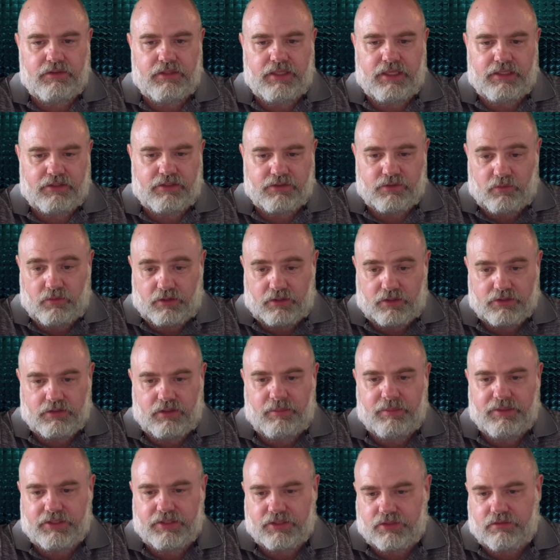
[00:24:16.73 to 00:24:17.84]
doesn't work. So
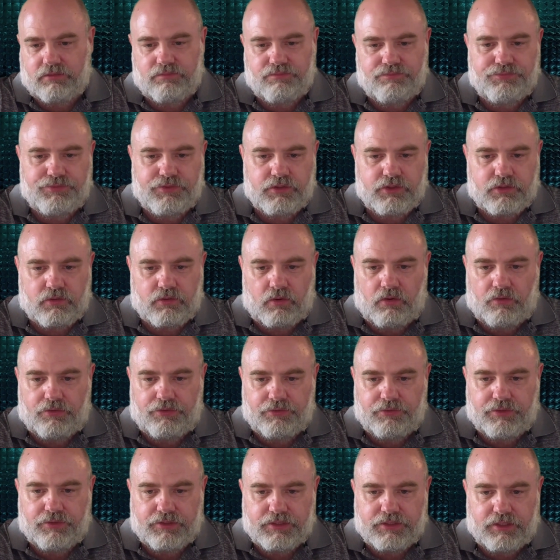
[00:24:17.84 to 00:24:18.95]
let me just scroll
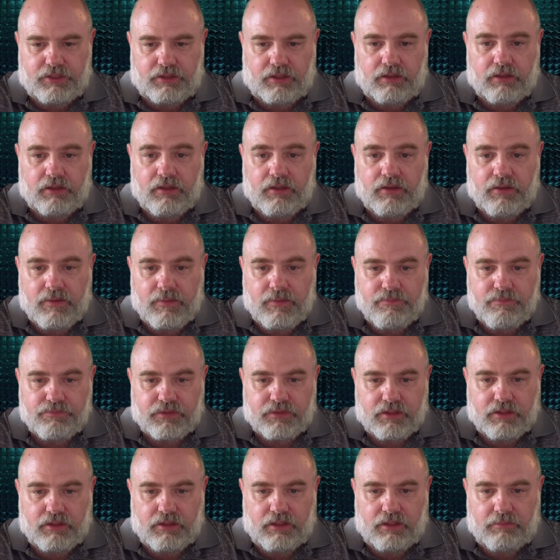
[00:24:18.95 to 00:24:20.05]
through this here
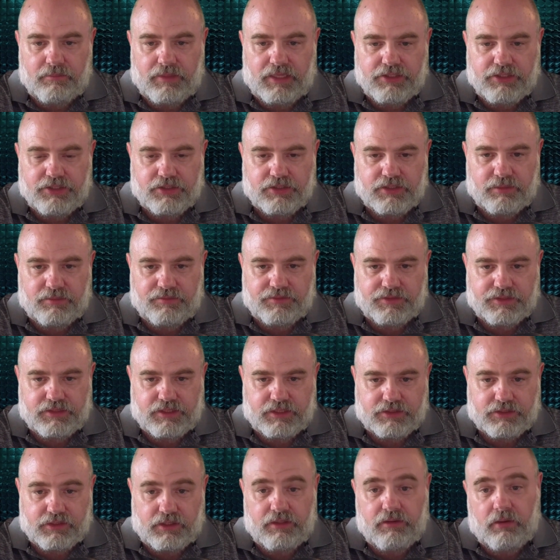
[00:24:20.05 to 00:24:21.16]
and mention some of his
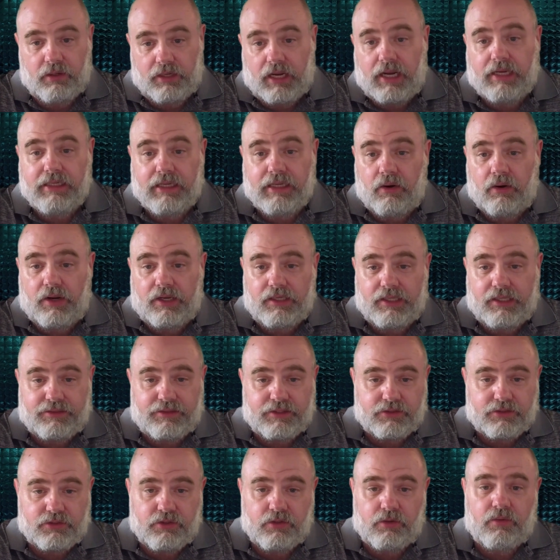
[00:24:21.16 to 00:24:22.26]
things. I like
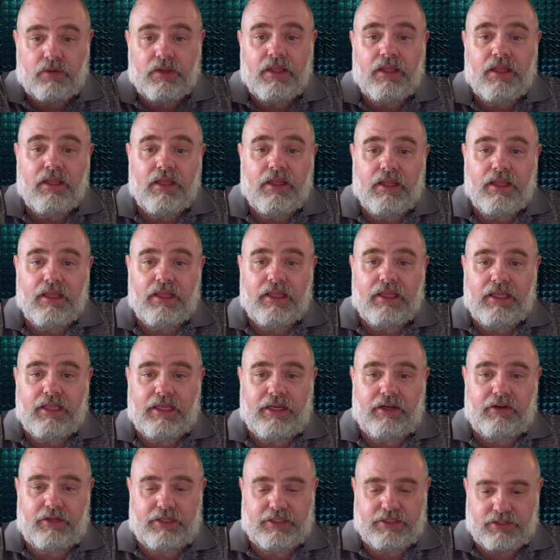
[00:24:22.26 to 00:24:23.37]
this too.
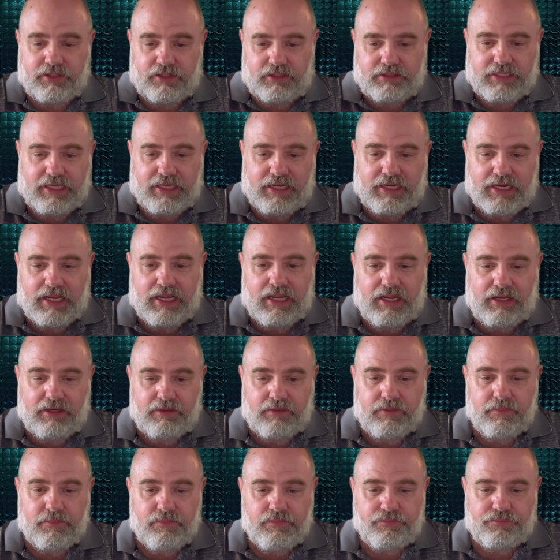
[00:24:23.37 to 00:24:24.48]
Here he's going to take
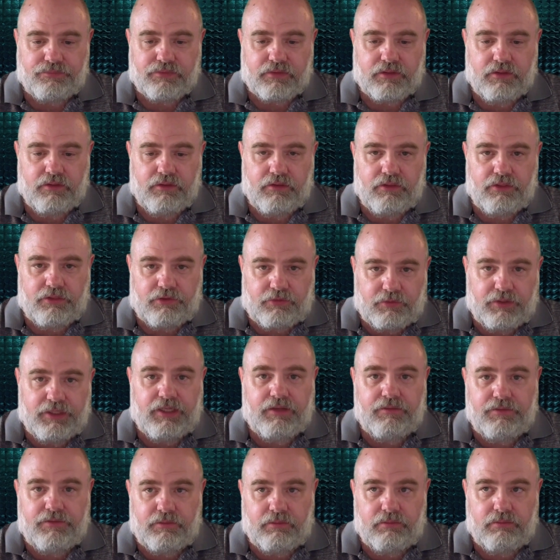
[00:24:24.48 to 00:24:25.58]
on 3
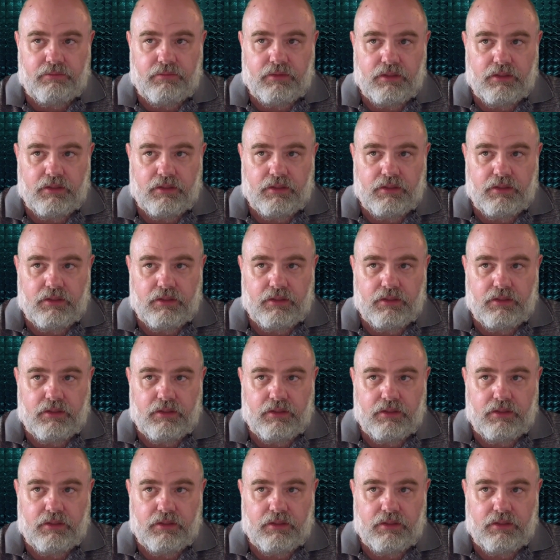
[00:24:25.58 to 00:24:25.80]
of the